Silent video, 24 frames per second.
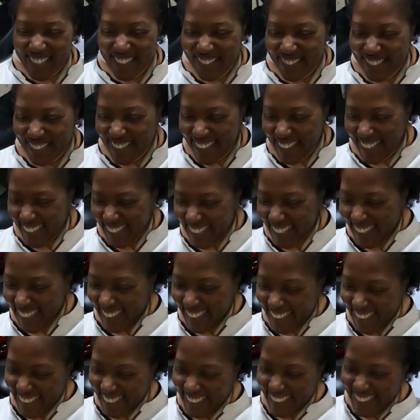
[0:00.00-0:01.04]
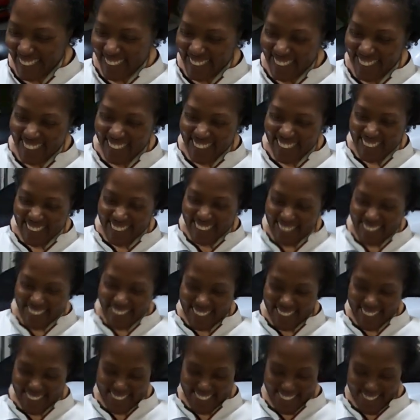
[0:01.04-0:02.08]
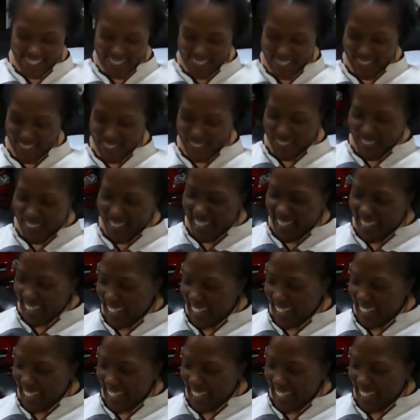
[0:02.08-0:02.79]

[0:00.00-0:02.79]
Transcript: Okay. Ooh.